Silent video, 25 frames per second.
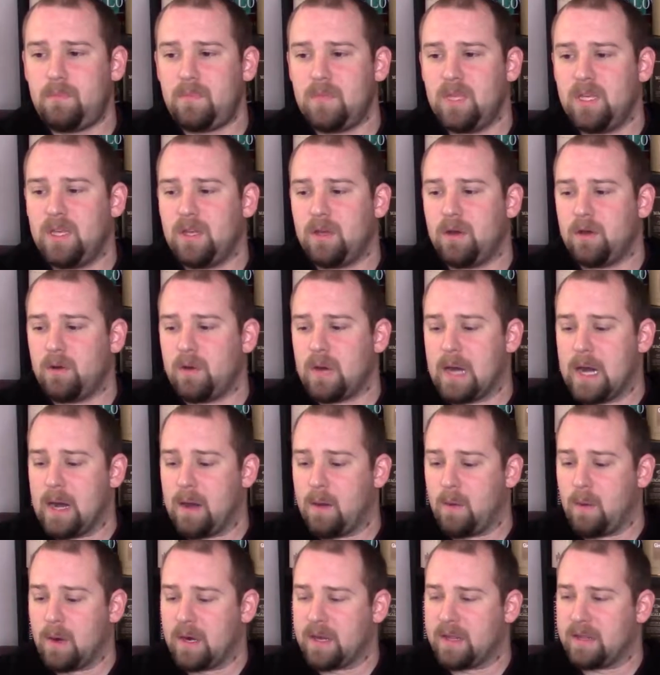you know, uh,
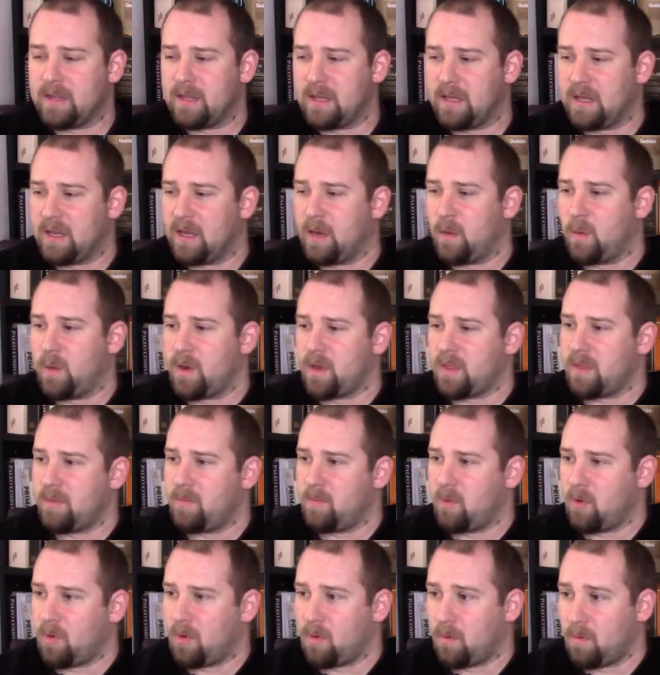one of the uh, one of the
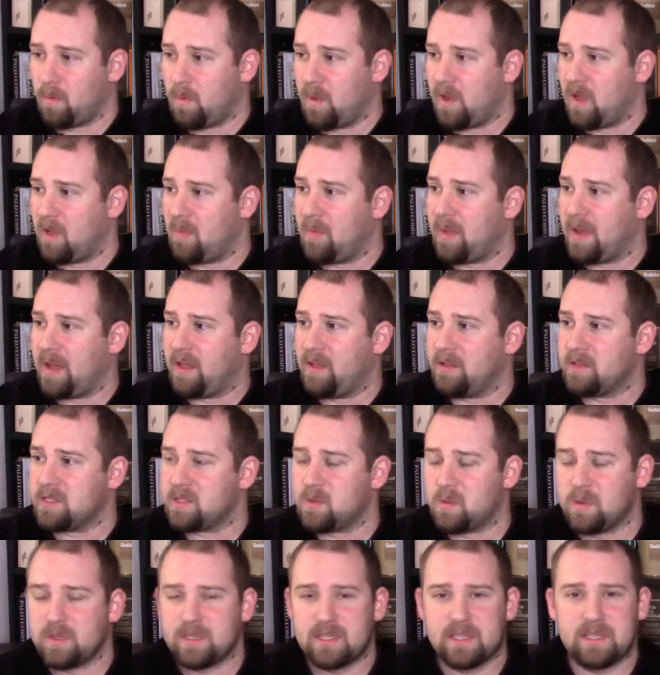more well
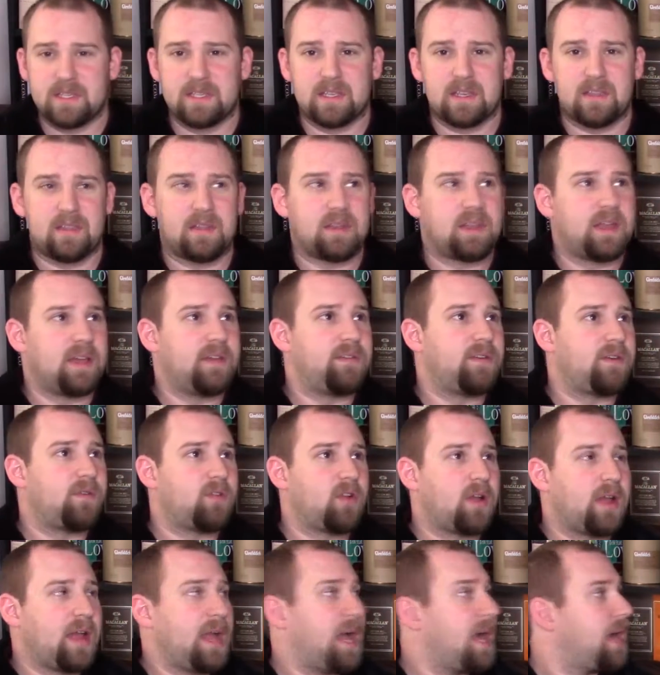balanced whiskeys I think I've
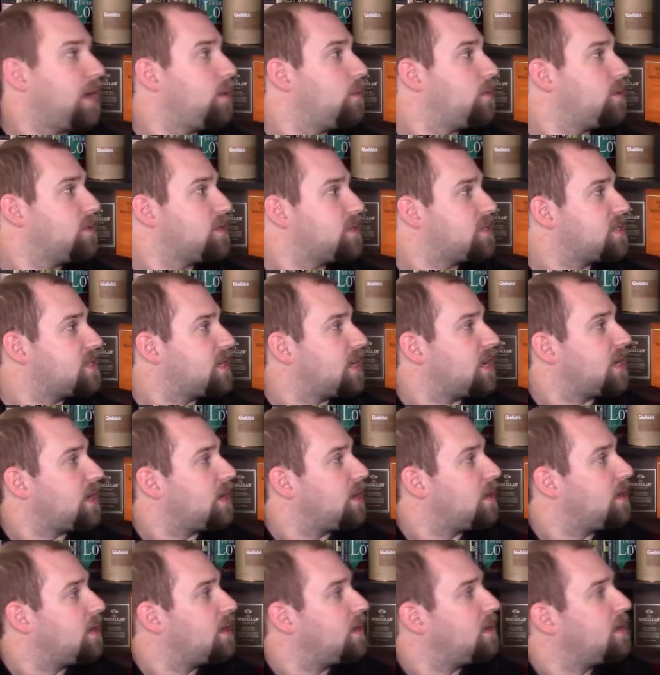ever had was
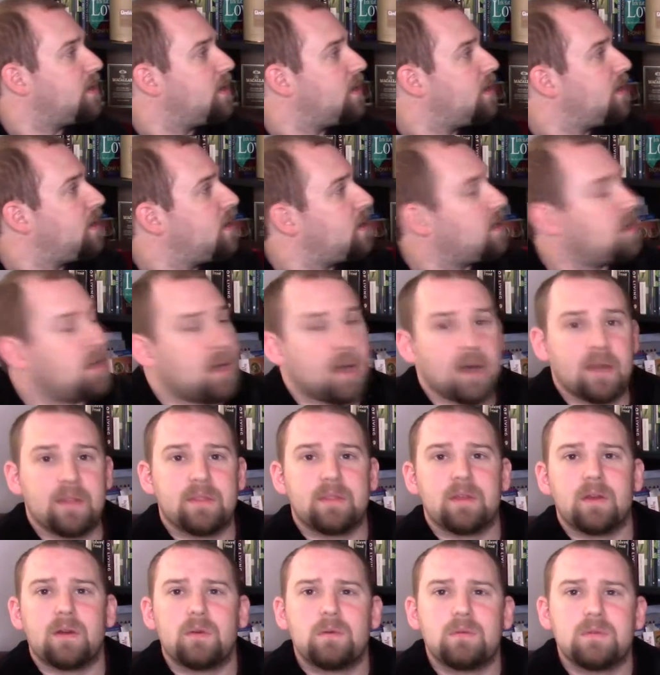uh,
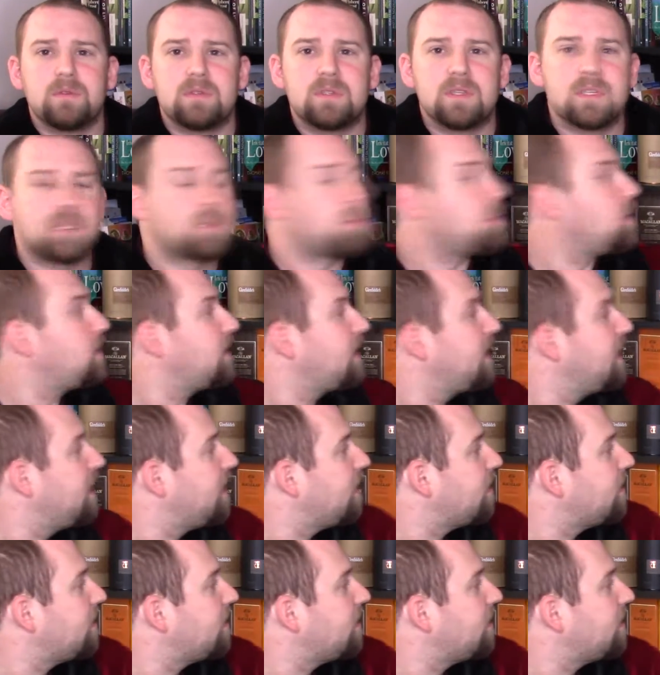was this one here,